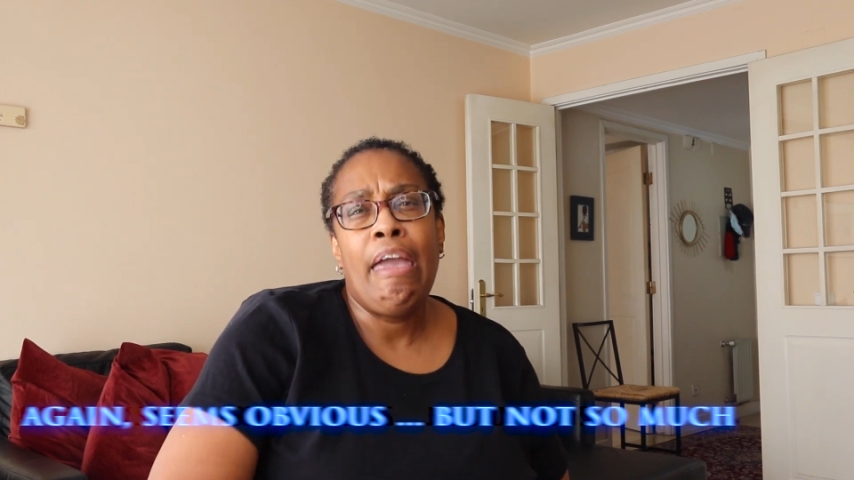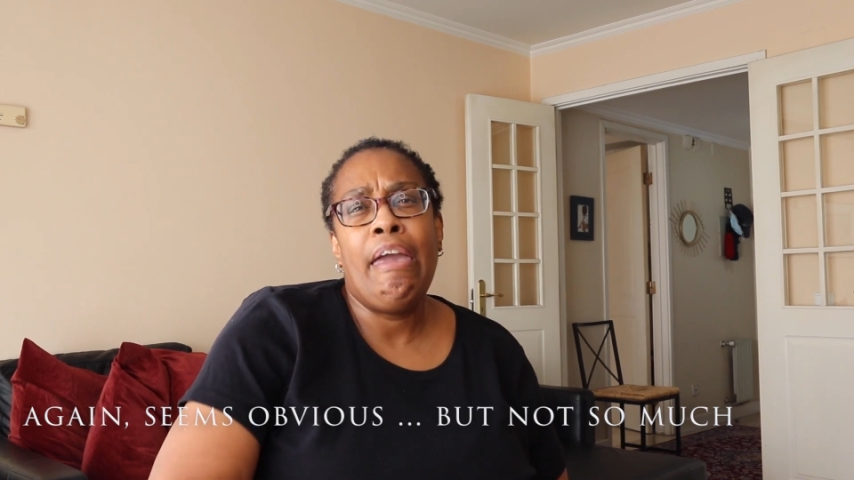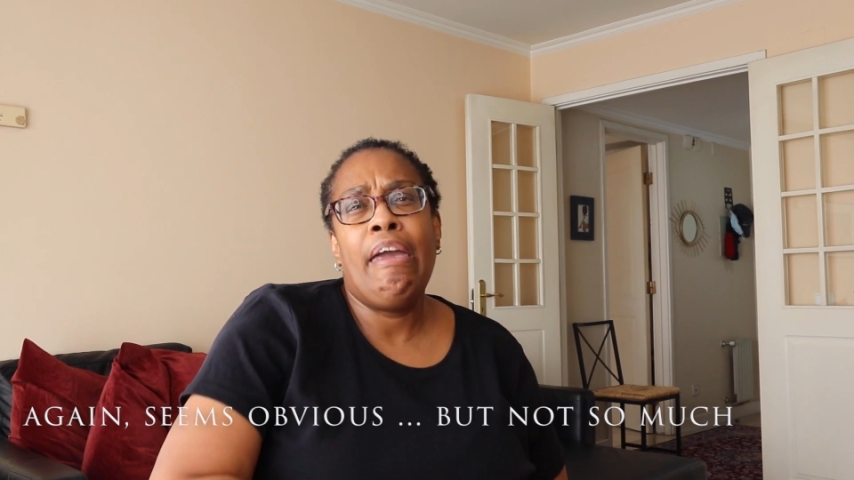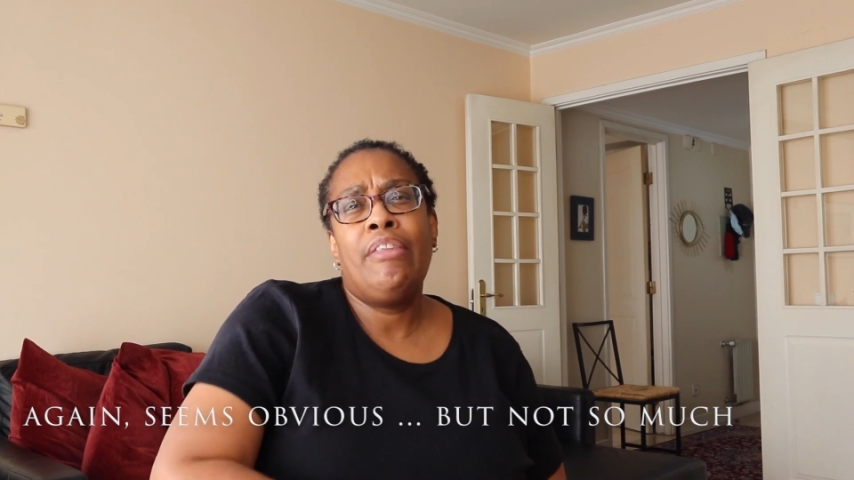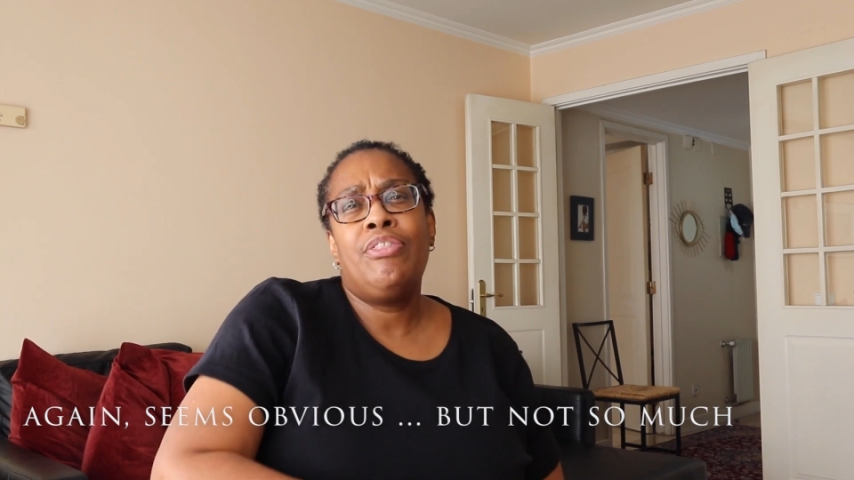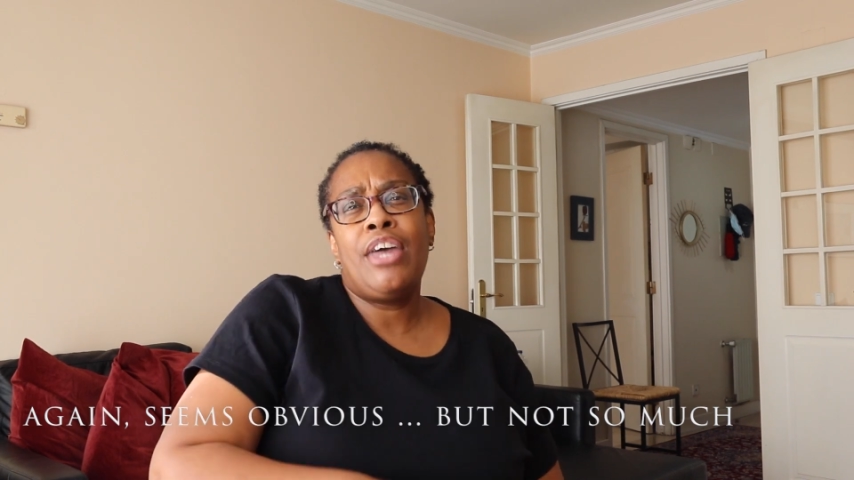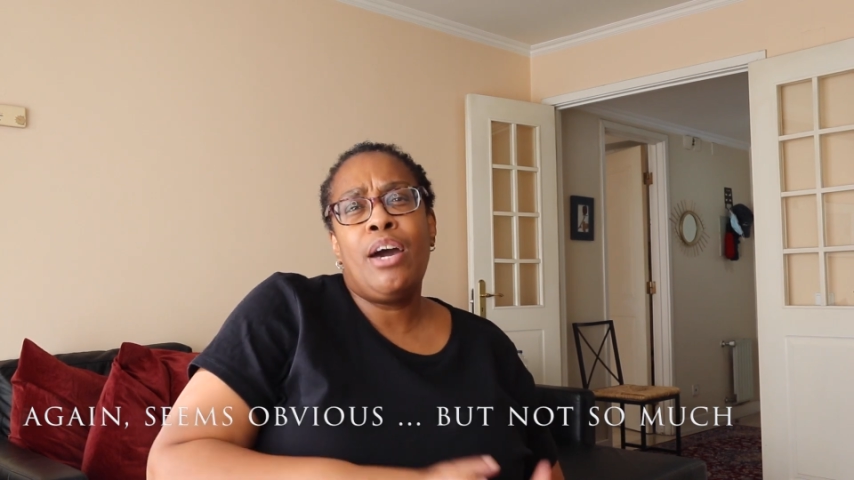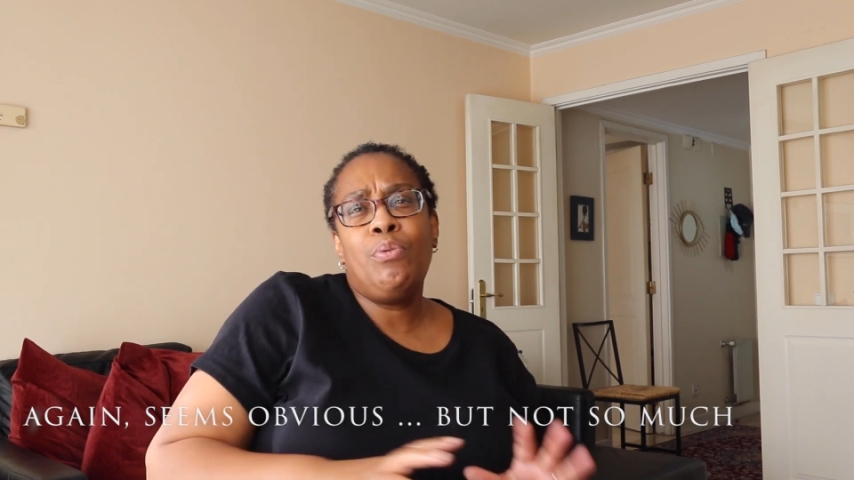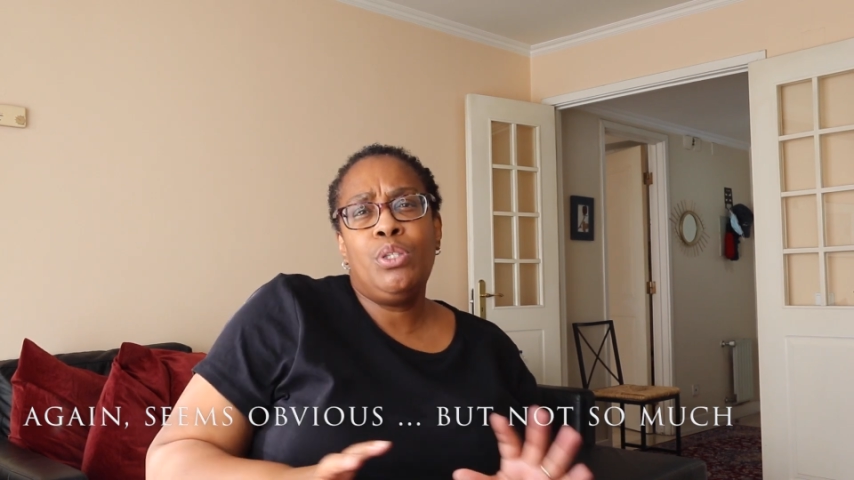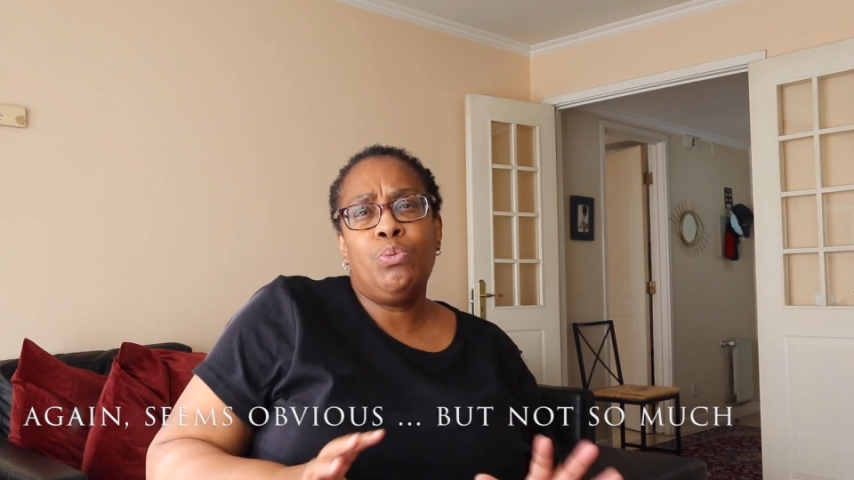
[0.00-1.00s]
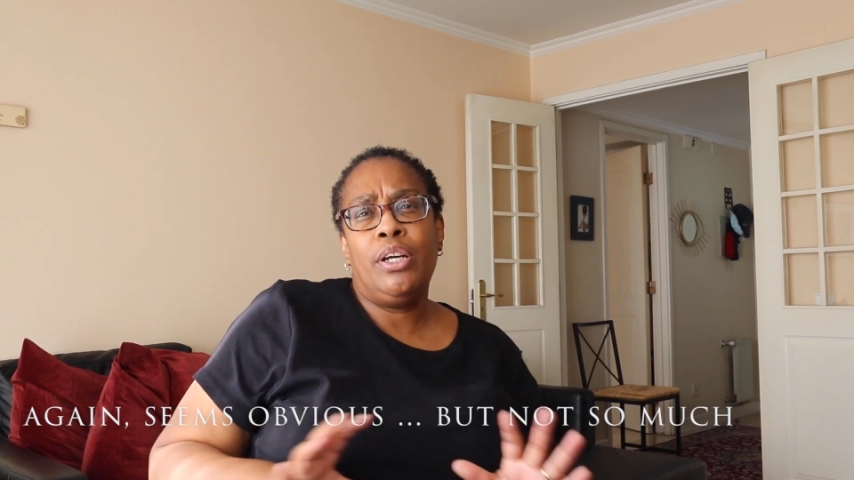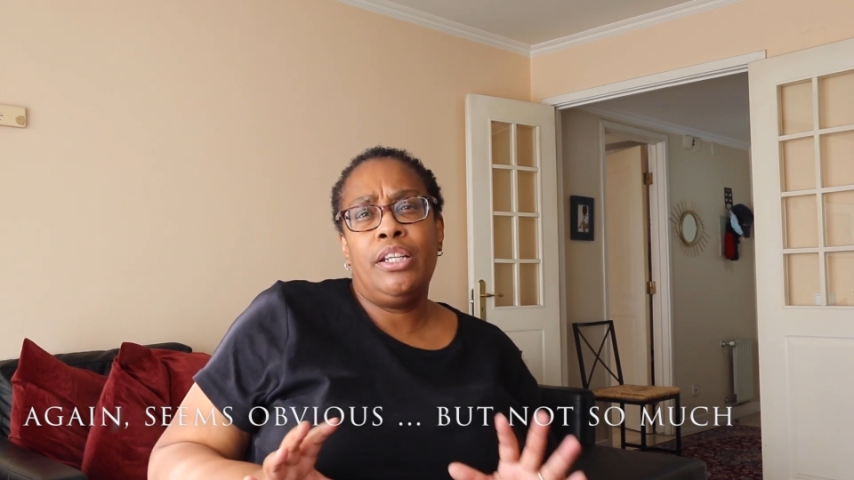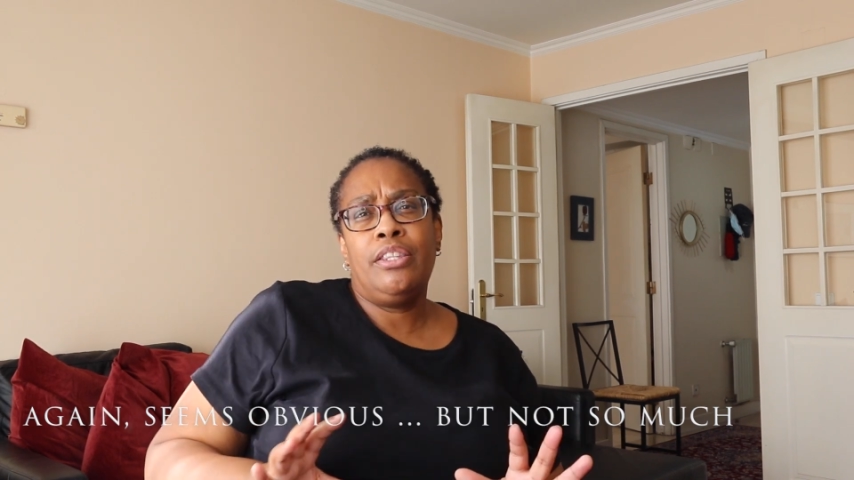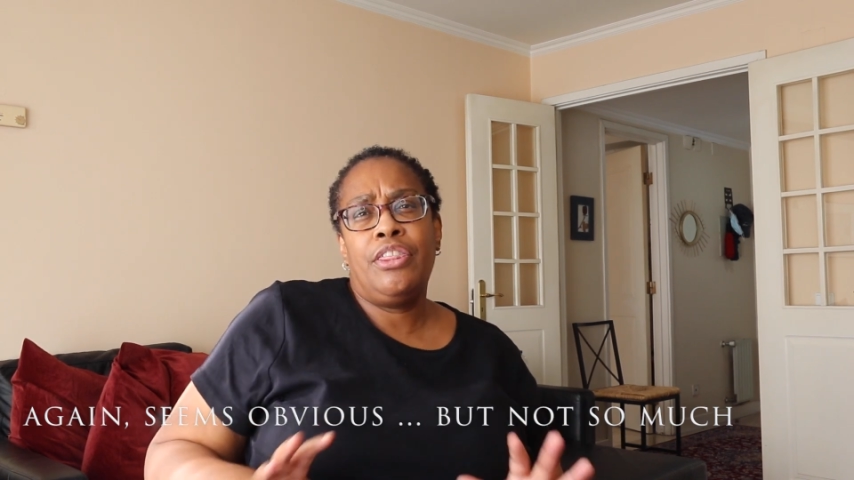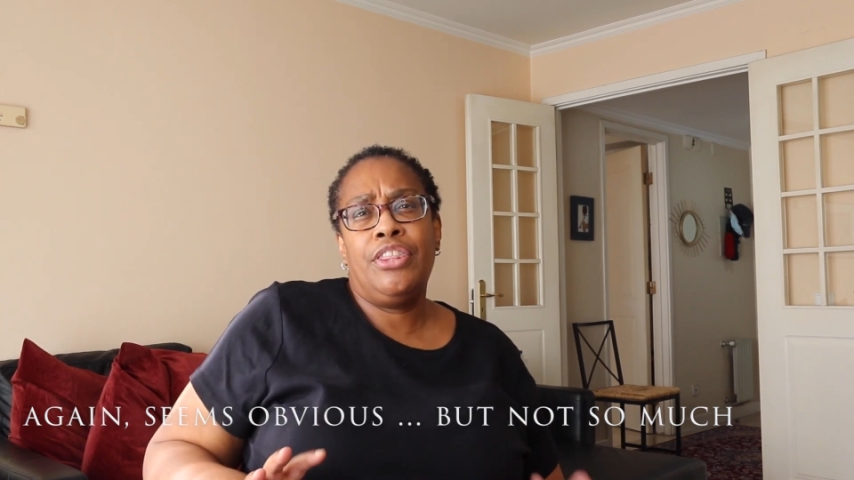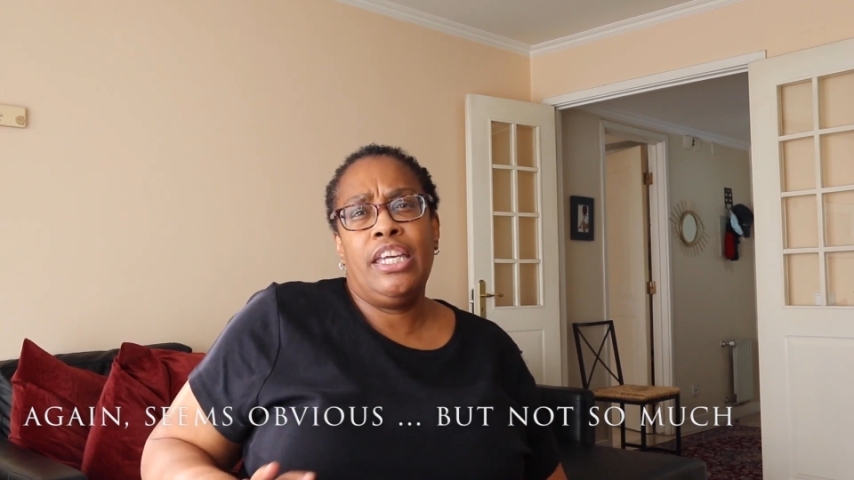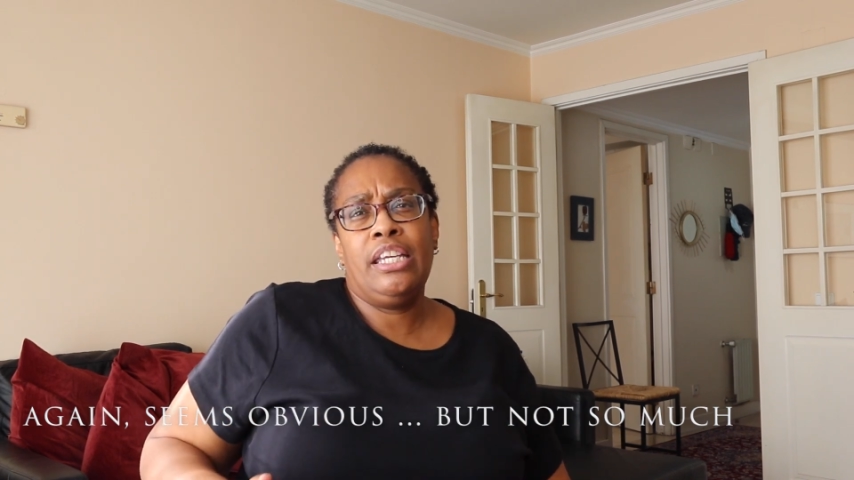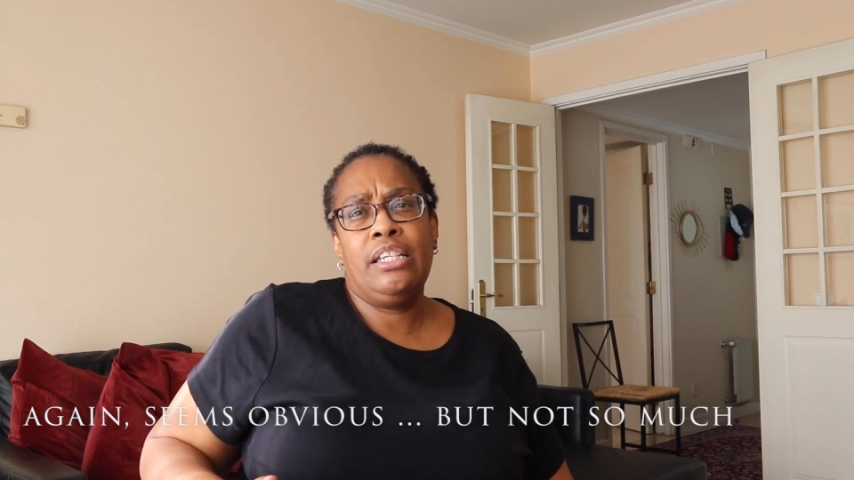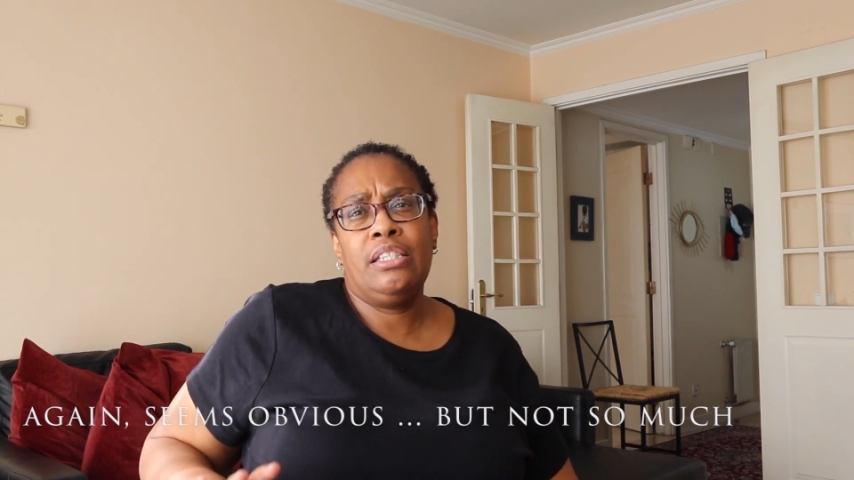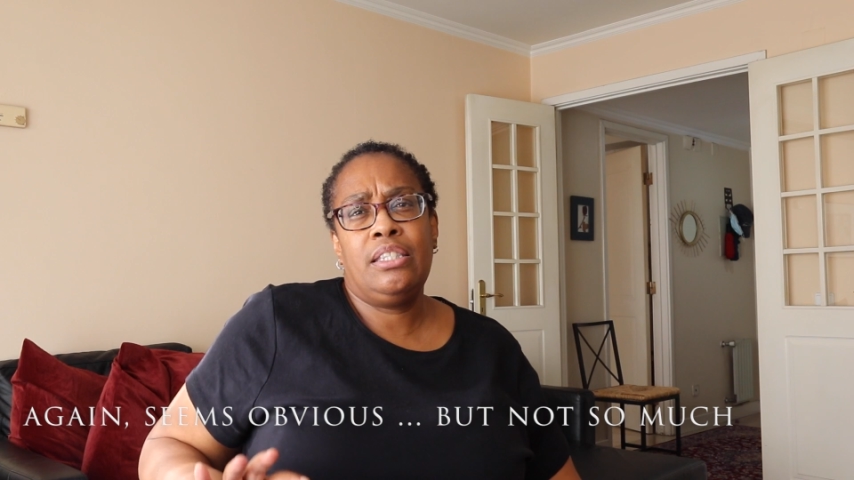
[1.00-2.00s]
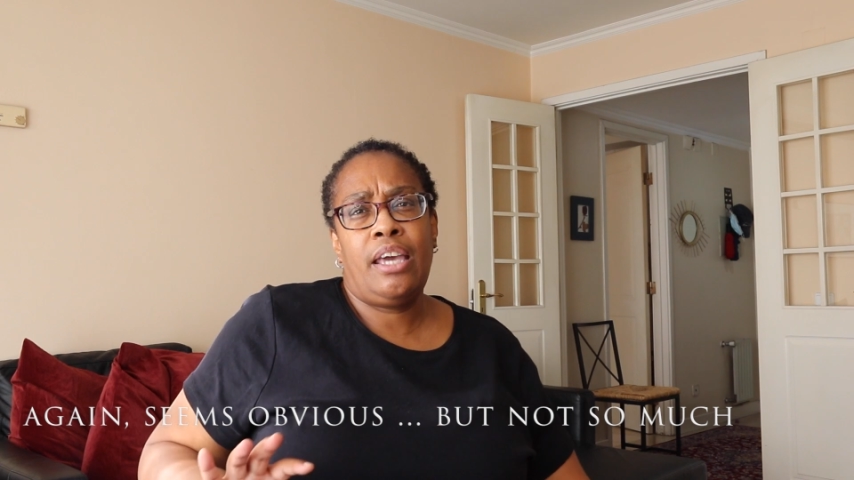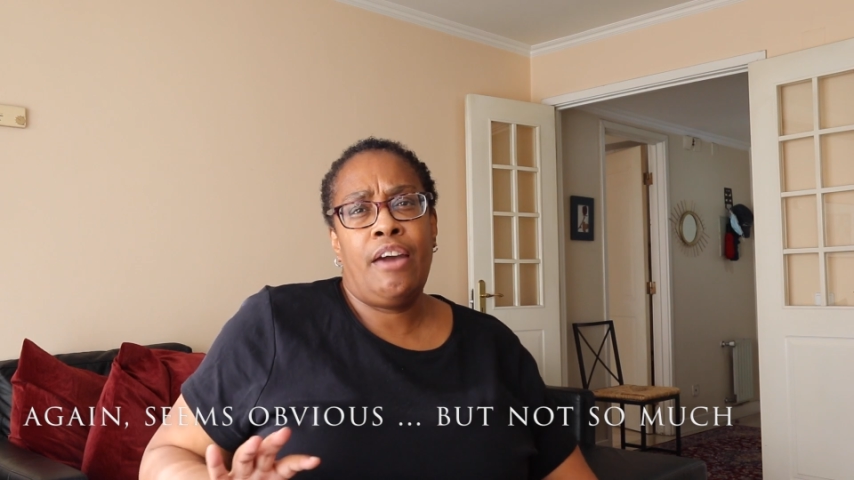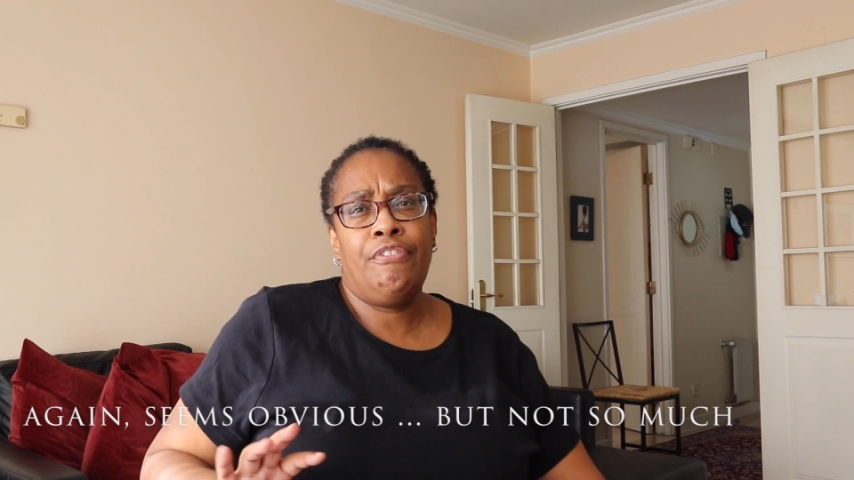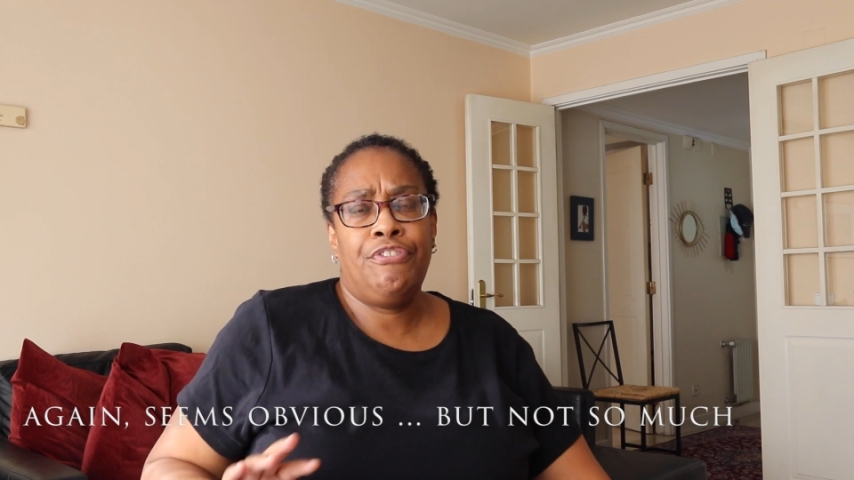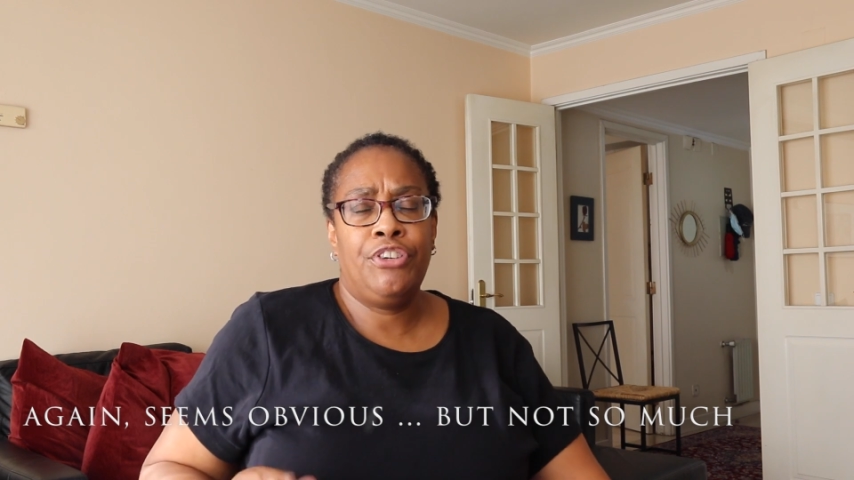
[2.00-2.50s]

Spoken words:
And that was one of the things at